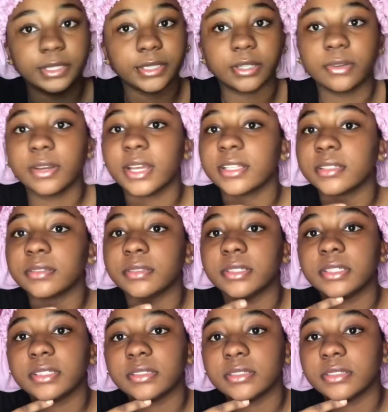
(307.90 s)
don't have to,
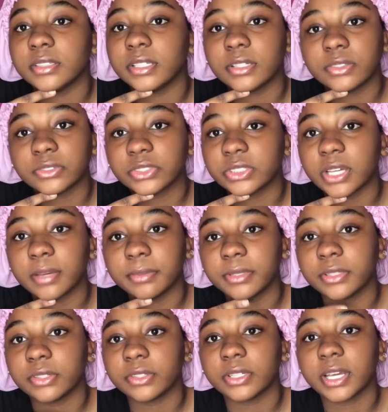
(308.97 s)
it don't stop
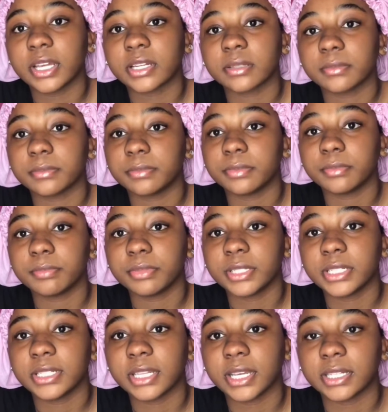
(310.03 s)
here. You gotta put
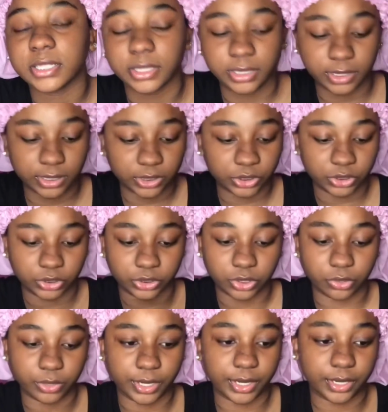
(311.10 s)
it like an inch or
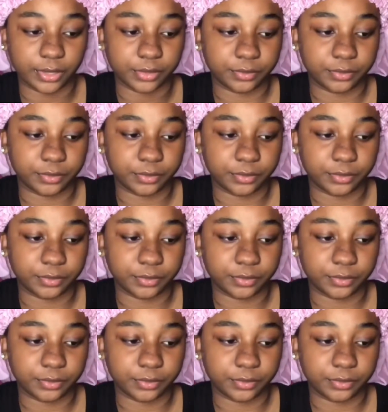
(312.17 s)
so down.